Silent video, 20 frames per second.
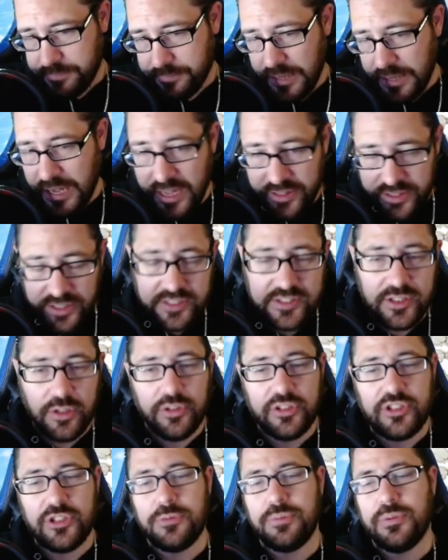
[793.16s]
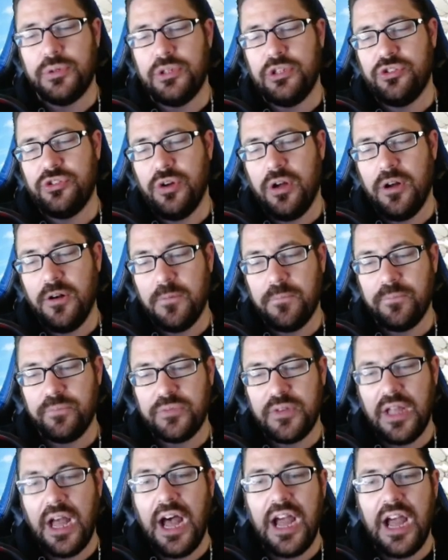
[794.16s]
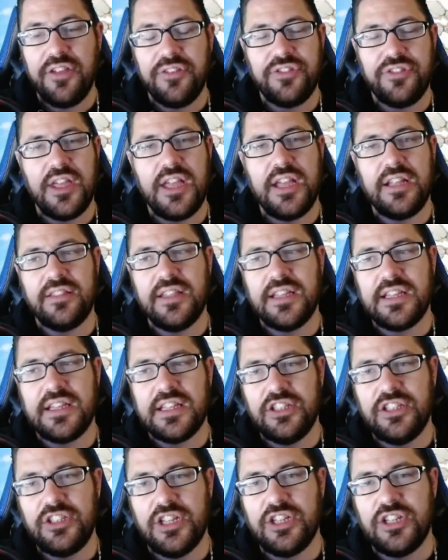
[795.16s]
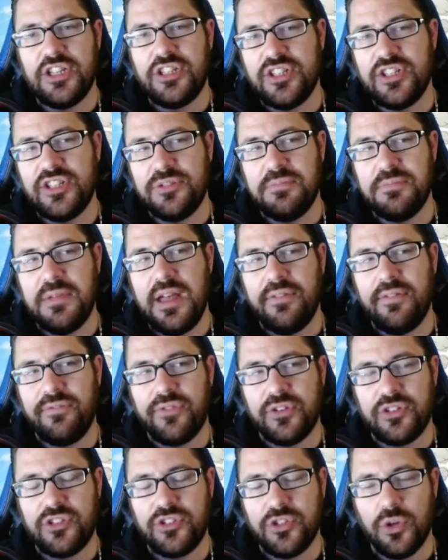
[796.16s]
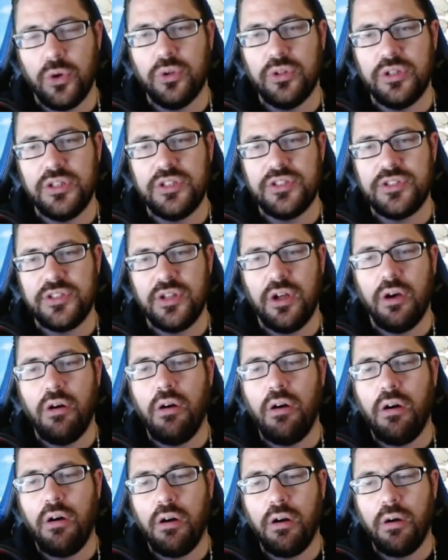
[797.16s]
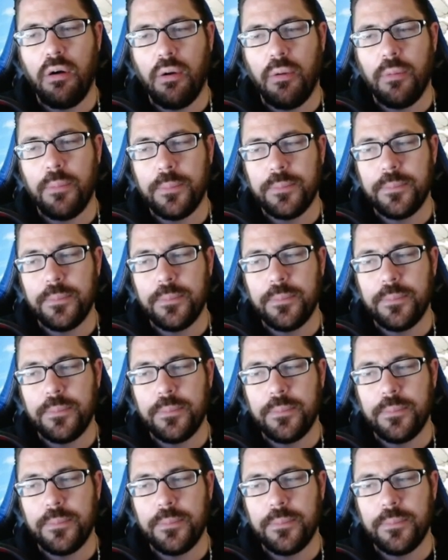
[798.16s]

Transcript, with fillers: I think Soulless is pretty strong. I think the conditions met for Soulless are